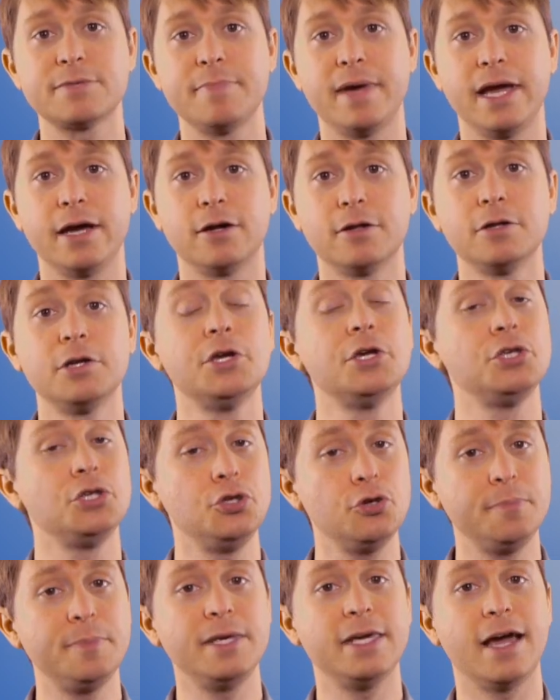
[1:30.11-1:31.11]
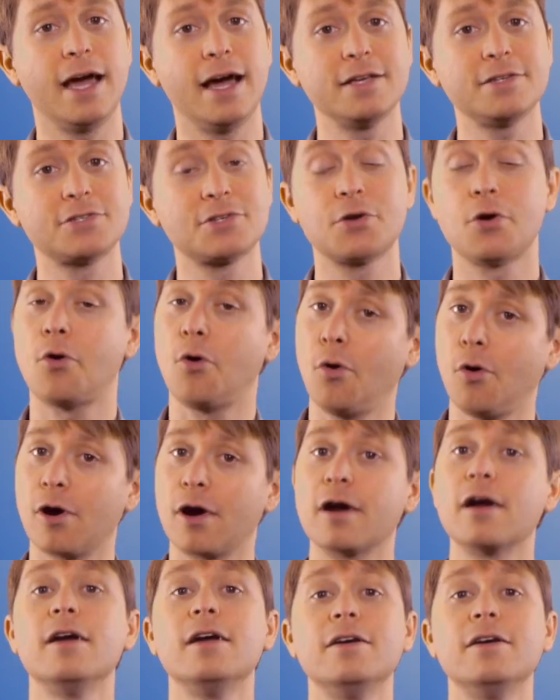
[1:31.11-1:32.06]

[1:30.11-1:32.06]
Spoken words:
mail, UPS, or